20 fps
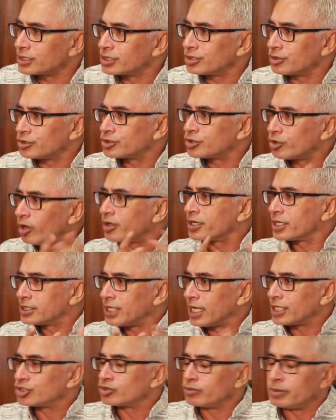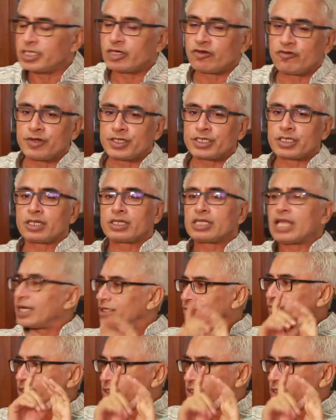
Congress. You know, so Congress has to be defeated.